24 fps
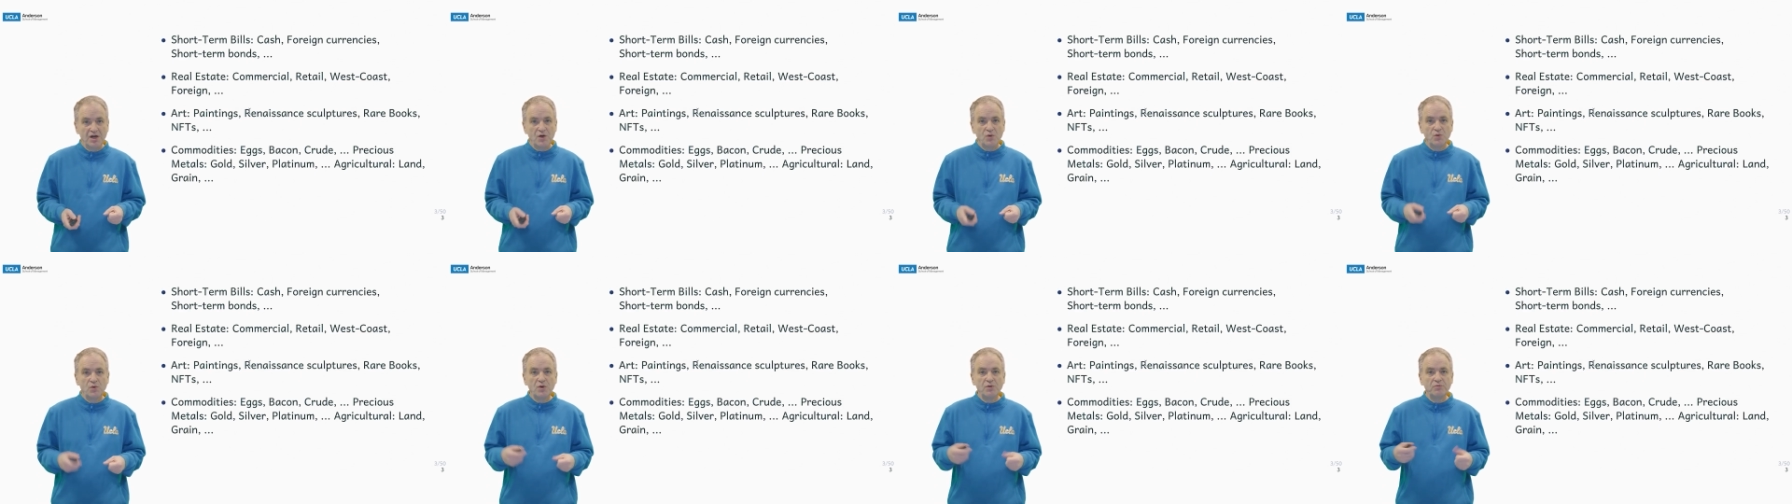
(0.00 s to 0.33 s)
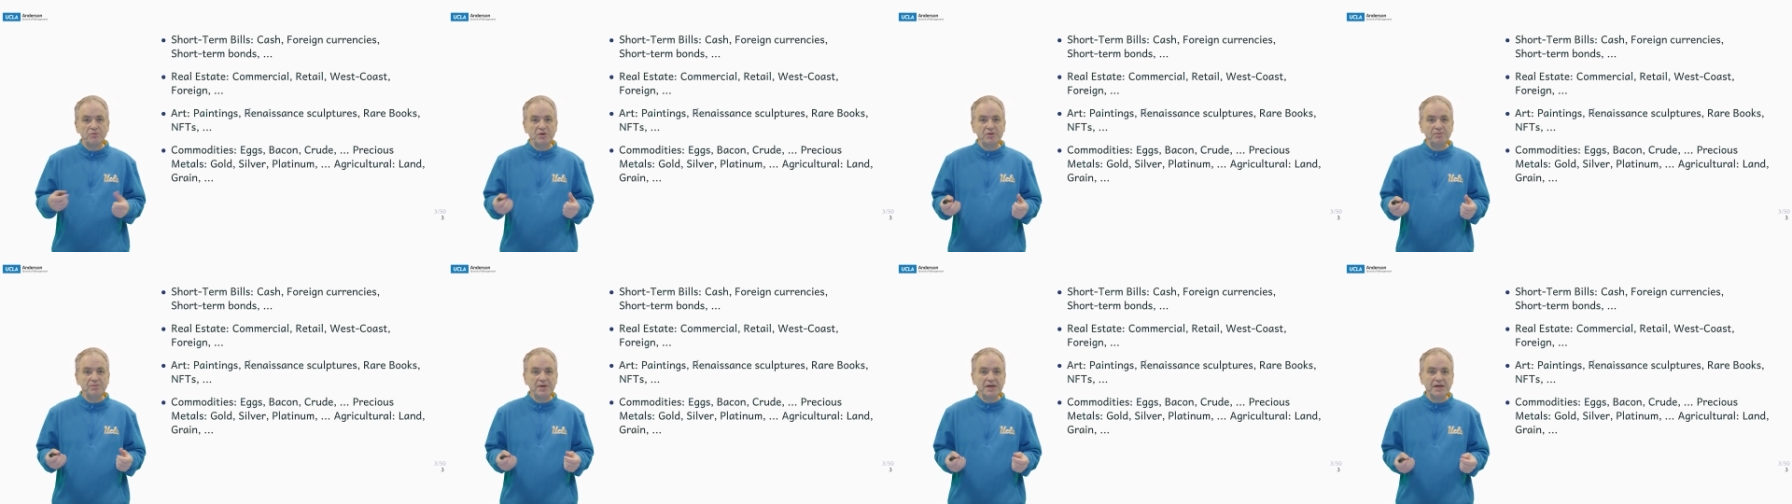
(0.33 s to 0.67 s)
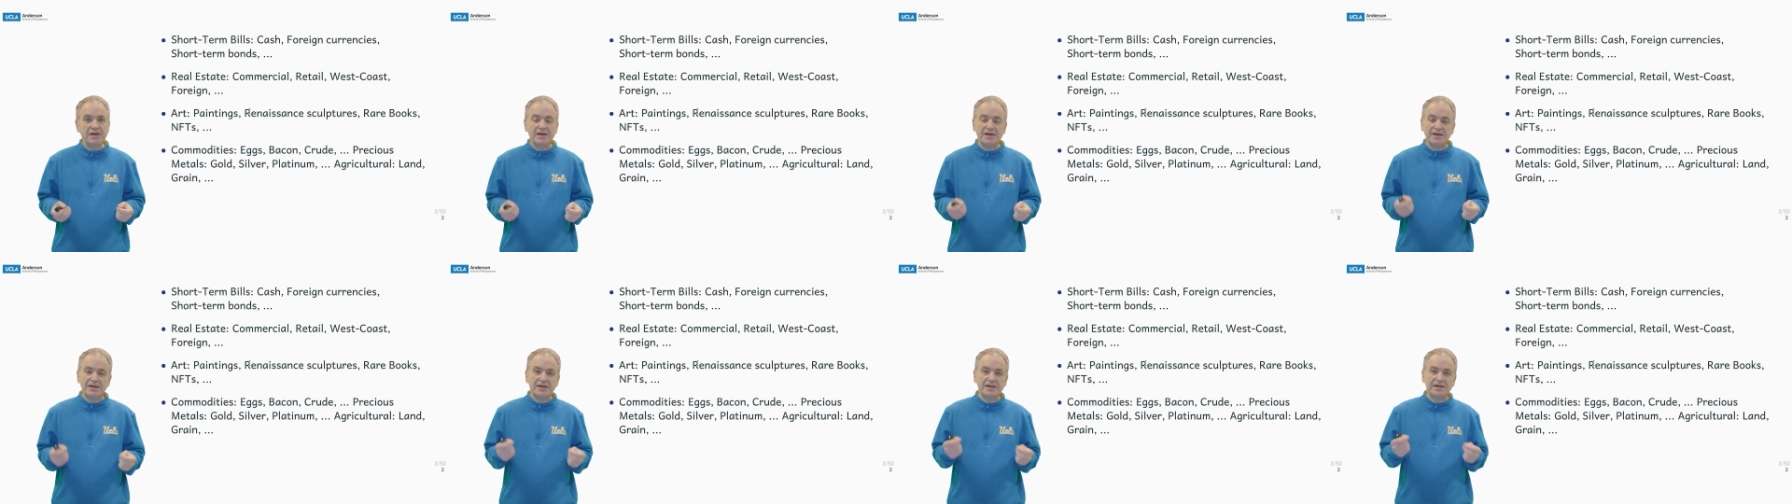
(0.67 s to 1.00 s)
What we
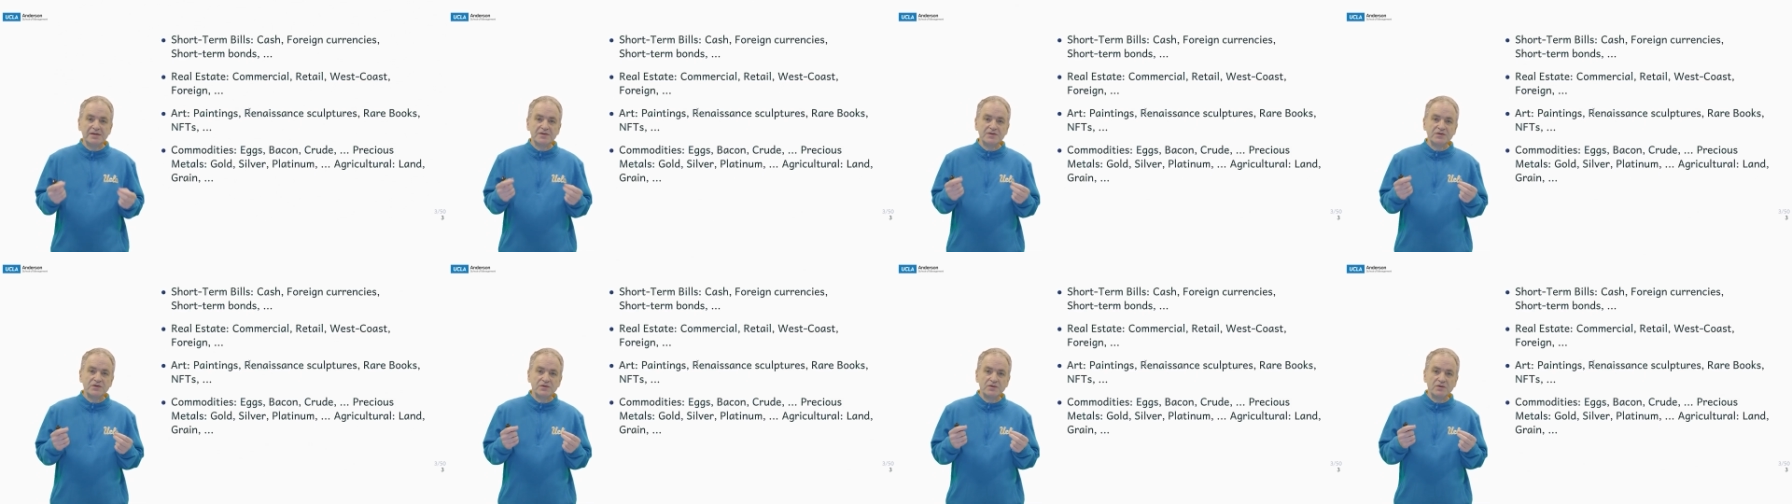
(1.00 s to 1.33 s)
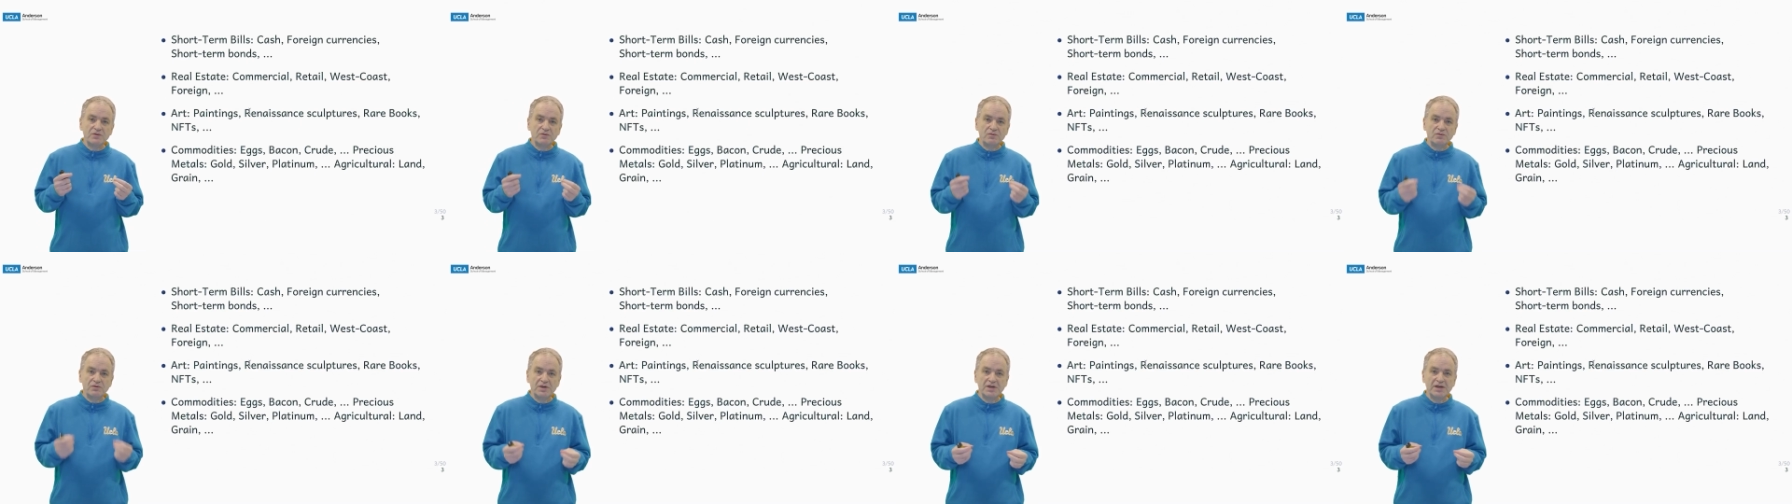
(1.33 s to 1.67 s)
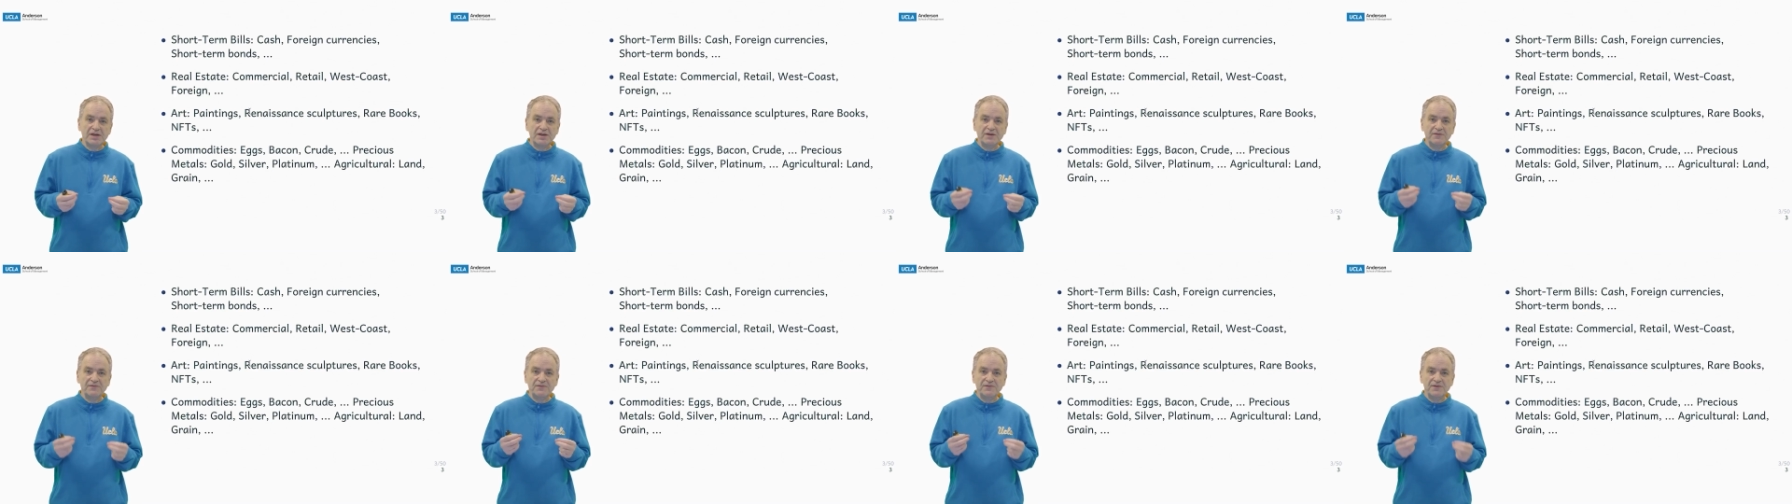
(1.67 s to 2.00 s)
mean is
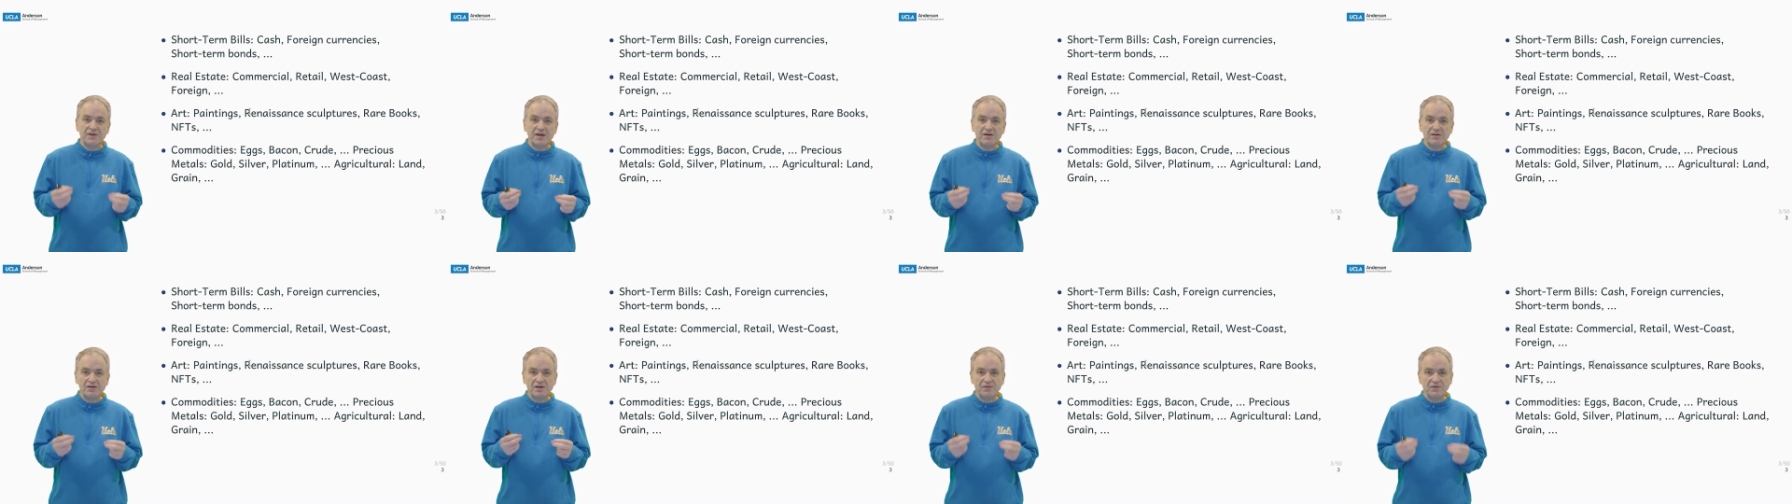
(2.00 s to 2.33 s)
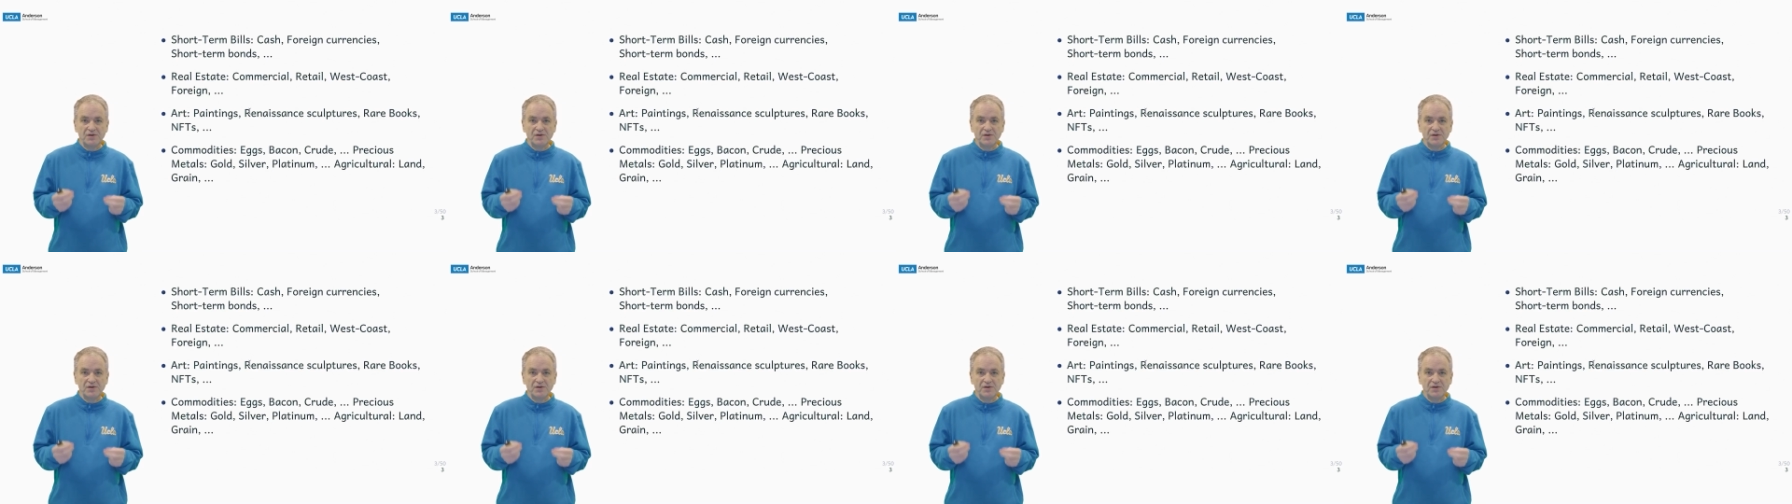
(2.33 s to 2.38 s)
really very,